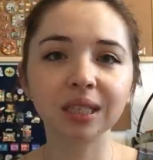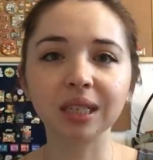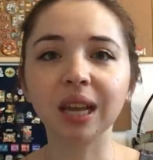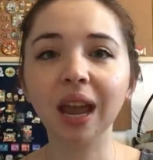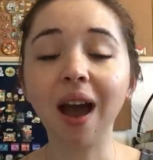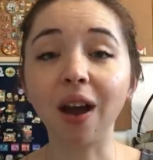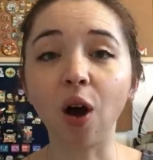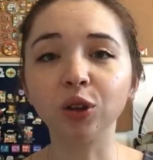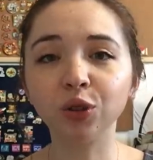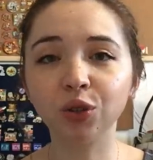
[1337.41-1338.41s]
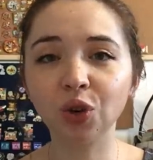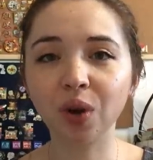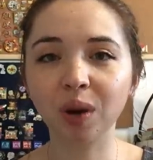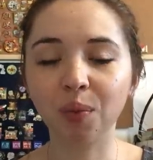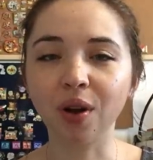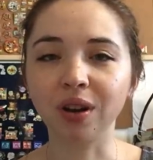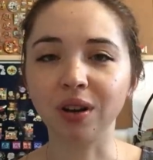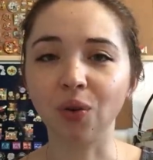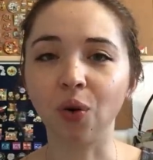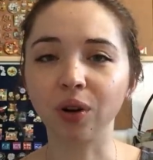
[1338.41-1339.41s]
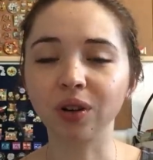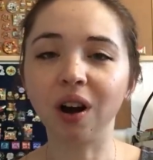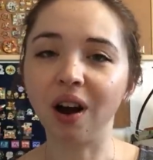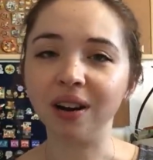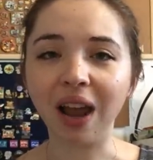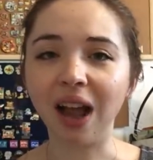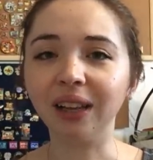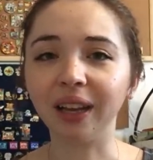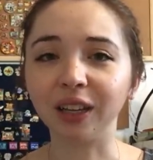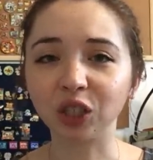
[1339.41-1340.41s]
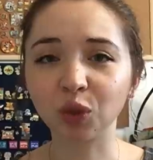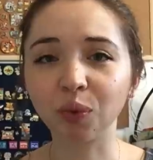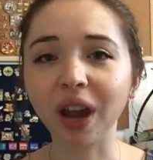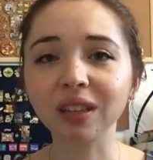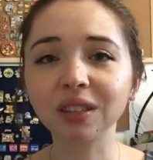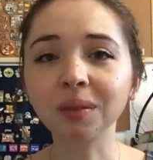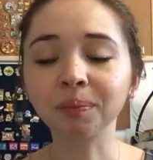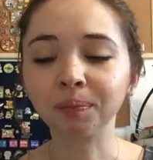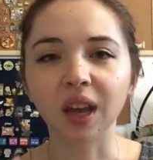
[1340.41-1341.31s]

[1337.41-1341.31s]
Today I also do want to put in an order on AliExpress.